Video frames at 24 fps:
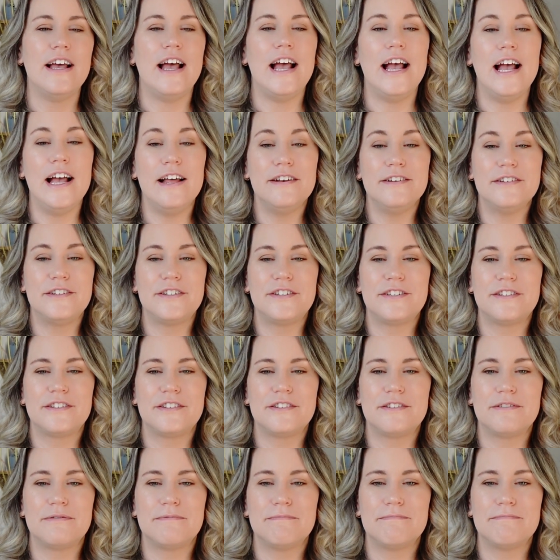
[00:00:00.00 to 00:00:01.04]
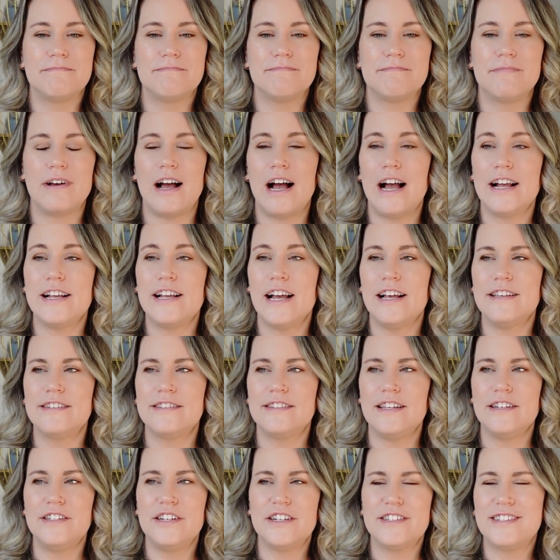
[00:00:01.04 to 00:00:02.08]
And I
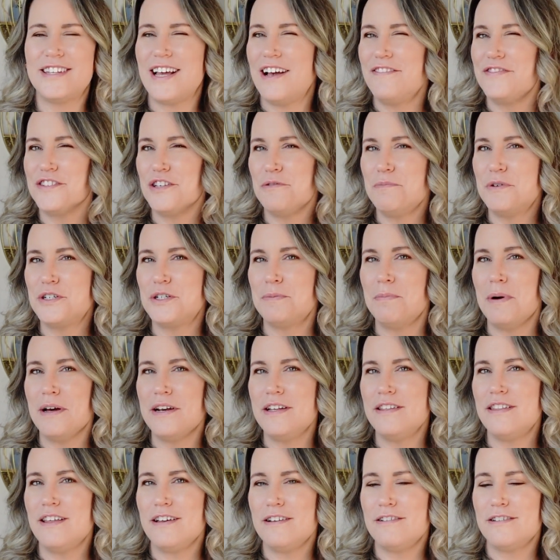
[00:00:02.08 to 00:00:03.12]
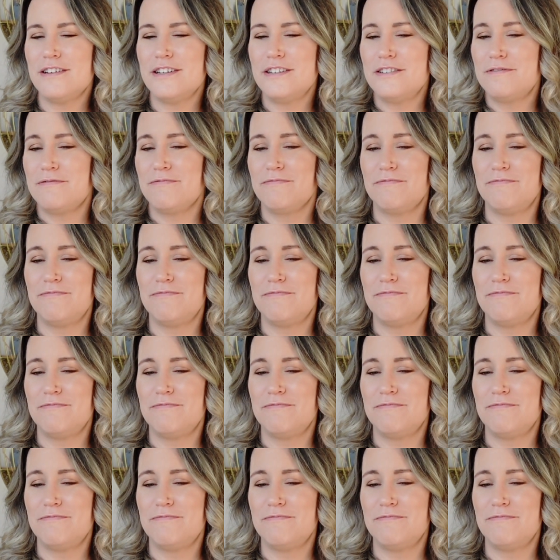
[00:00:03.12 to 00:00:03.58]
guess they just have so much money they can